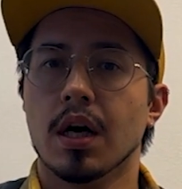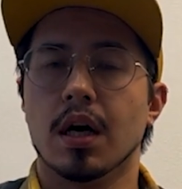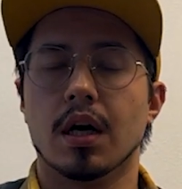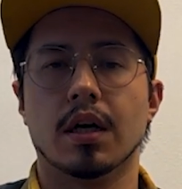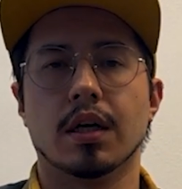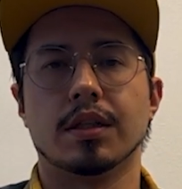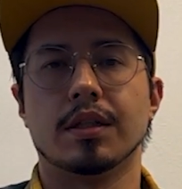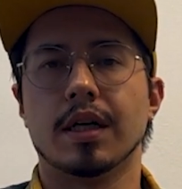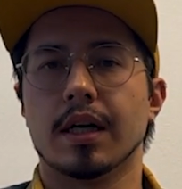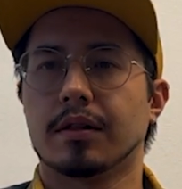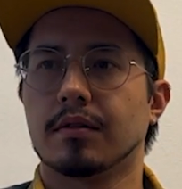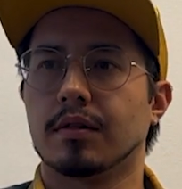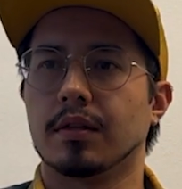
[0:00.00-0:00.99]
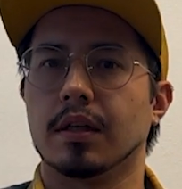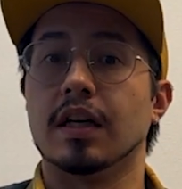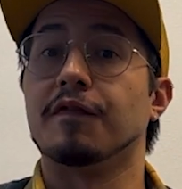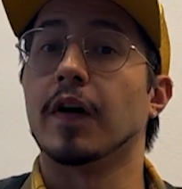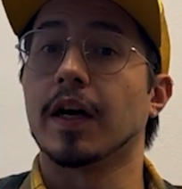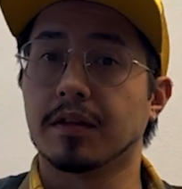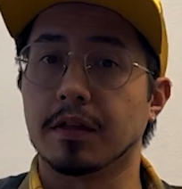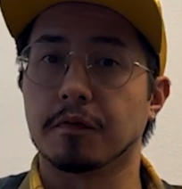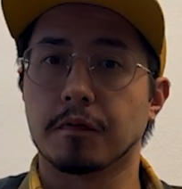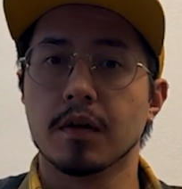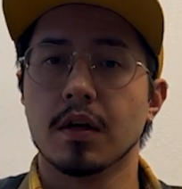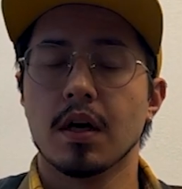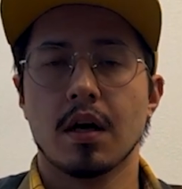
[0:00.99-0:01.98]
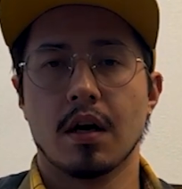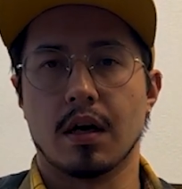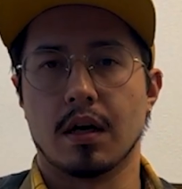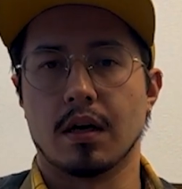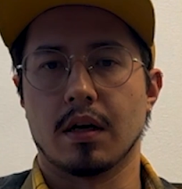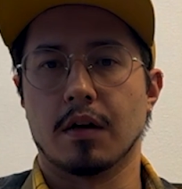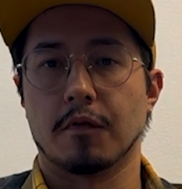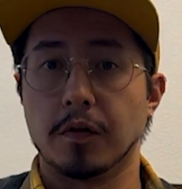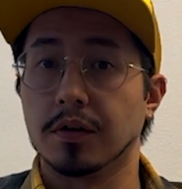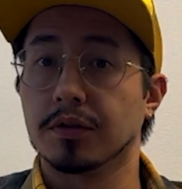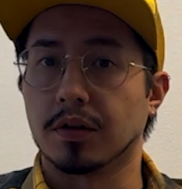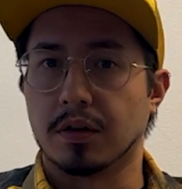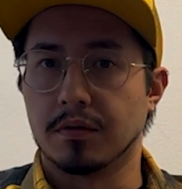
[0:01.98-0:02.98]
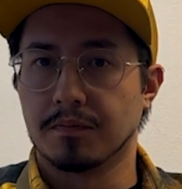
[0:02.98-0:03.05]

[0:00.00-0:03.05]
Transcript: that effective filter.